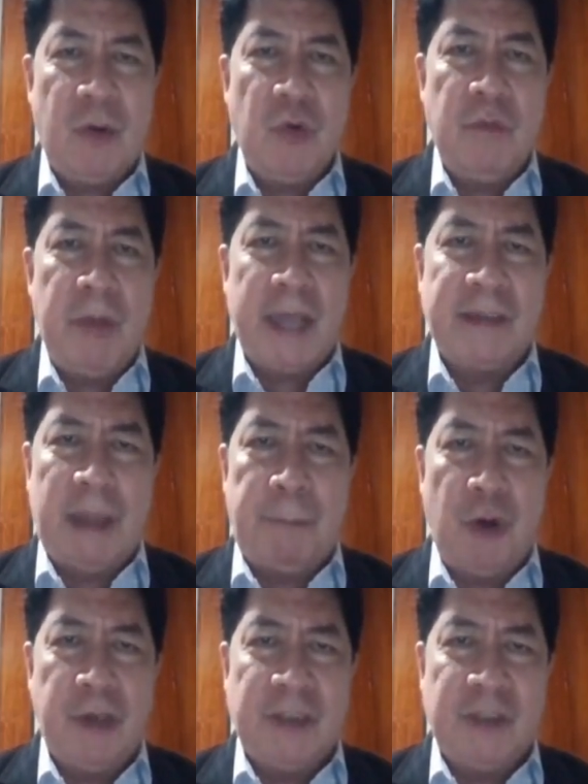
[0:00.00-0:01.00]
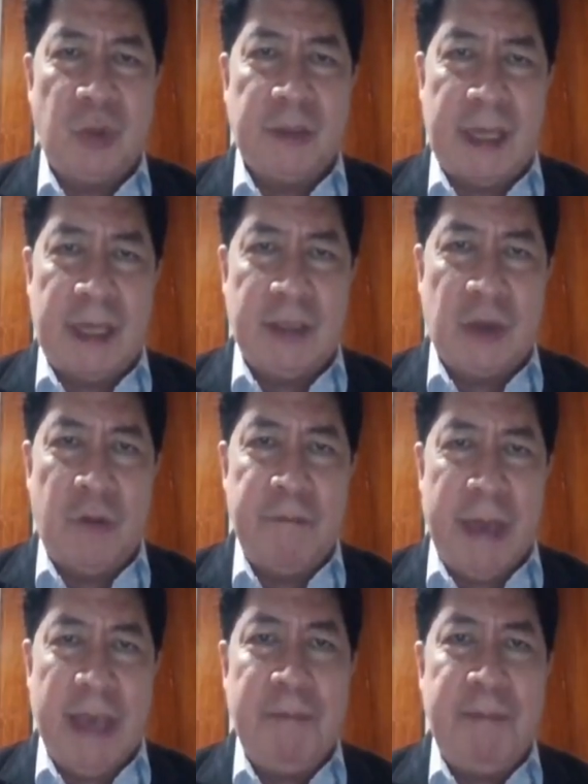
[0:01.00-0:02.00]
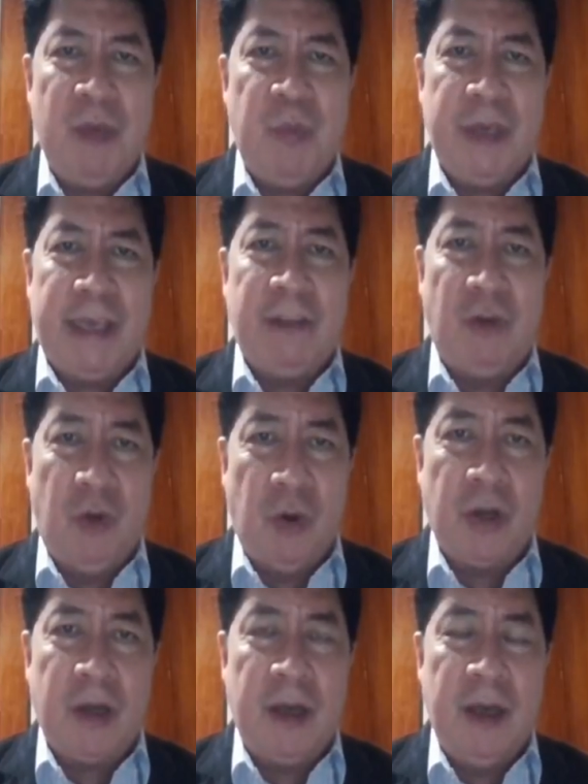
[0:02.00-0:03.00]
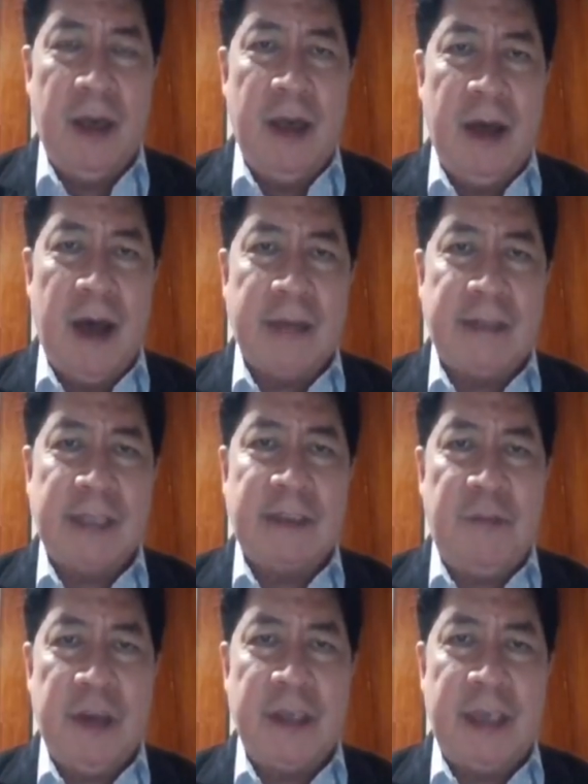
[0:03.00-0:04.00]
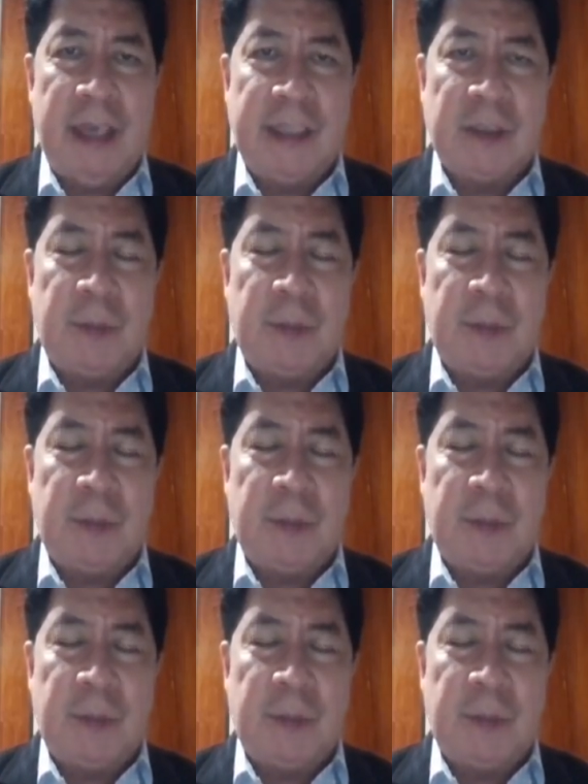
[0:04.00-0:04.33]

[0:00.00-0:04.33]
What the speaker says: kung maganda po ang resulta nito, maybe we can look at the severe cases.